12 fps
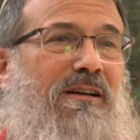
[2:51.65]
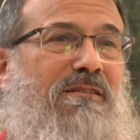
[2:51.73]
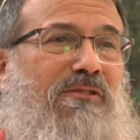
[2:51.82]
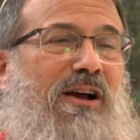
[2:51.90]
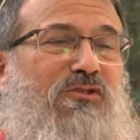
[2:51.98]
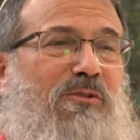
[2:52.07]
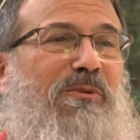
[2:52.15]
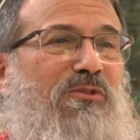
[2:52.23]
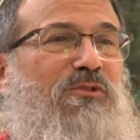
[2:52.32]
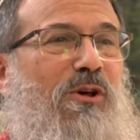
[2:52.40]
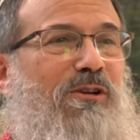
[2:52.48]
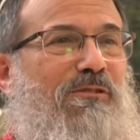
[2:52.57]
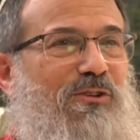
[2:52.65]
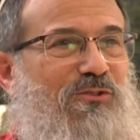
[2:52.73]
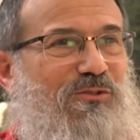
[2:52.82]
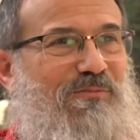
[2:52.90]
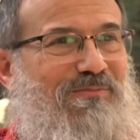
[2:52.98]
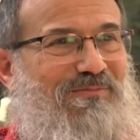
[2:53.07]
rise up and slaughter
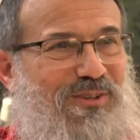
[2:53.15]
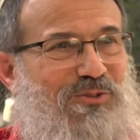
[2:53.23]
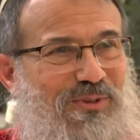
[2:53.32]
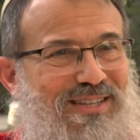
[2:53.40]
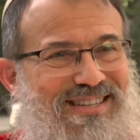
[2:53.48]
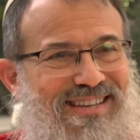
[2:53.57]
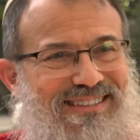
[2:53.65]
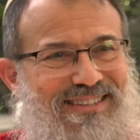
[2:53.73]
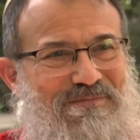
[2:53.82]
us." That's what he said.